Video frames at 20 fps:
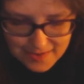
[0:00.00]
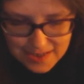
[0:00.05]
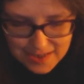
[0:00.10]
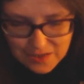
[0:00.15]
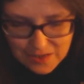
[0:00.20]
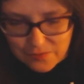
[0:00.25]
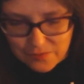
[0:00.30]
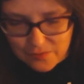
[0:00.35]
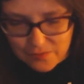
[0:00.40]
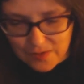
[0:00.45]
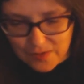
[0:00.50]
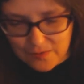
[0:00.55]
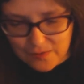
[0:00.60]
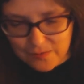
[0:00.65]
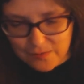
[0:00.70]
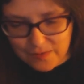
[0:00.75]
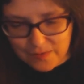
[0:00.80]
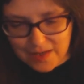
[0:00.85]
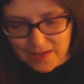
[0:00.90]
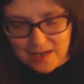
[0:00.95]
so
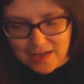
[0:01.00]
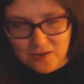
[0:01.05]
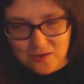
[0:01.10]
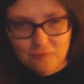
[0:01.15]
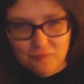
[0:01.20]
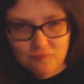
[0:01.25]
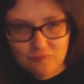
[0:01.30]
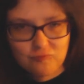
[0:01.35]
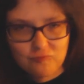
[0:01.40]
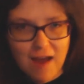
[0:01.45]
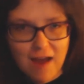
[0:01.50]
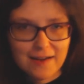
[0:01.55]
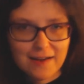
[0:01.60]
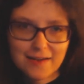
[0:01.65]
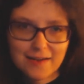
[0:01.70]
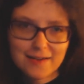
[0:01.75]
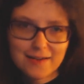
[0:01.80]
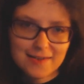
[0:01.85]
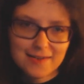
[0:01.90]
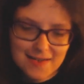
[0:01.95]
these
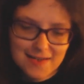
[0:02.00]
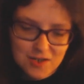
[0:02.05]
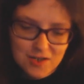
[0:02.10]
rags,